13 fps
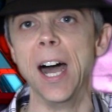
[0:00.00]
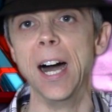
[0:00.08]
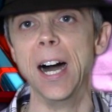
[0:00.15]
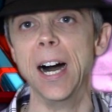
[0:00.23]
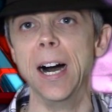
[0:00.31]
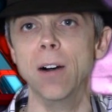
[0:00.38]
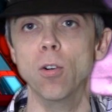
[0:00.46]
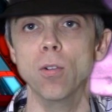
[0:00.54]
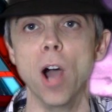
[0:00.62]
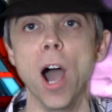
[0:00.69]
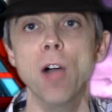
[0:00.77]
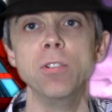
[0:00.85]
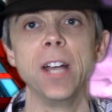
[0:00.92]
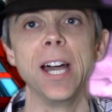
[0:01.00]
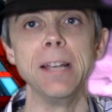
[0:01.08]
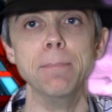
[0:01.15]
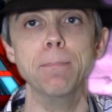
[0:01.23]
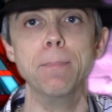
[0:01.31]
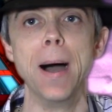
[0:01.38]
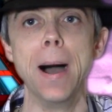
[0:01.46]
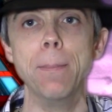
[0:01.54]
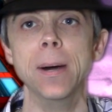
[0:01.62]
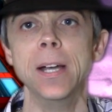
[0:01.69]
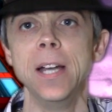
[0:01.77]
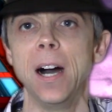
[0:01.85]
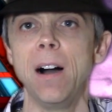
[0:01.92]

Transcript: Okay, Bub.